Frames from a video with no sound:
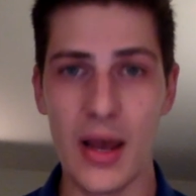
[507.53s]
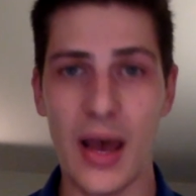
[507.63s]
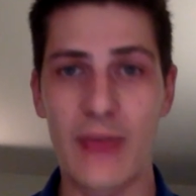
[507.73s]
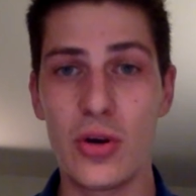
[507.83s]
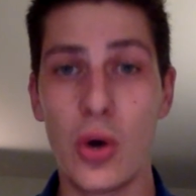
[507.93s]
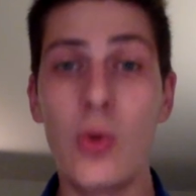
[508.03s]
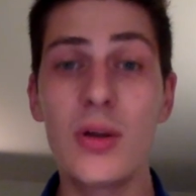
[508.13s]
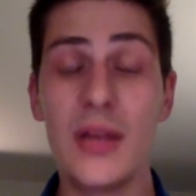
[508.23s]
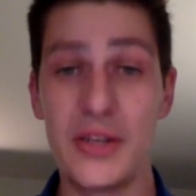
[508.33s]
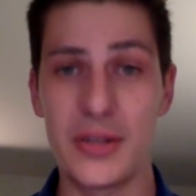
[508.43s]
having no
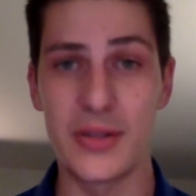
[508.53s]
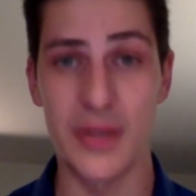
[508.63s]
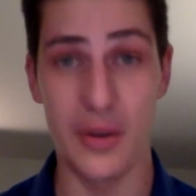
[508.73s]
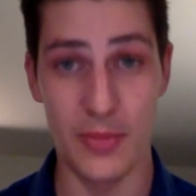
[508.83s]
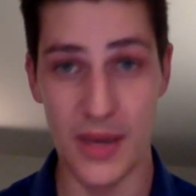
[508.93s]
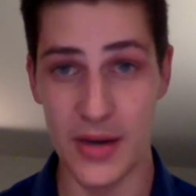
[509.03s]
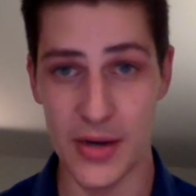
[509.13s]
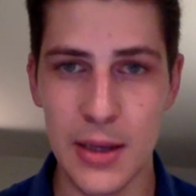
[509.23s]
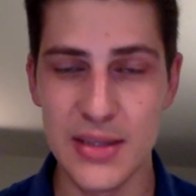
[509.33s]
allegiance to the European Tour,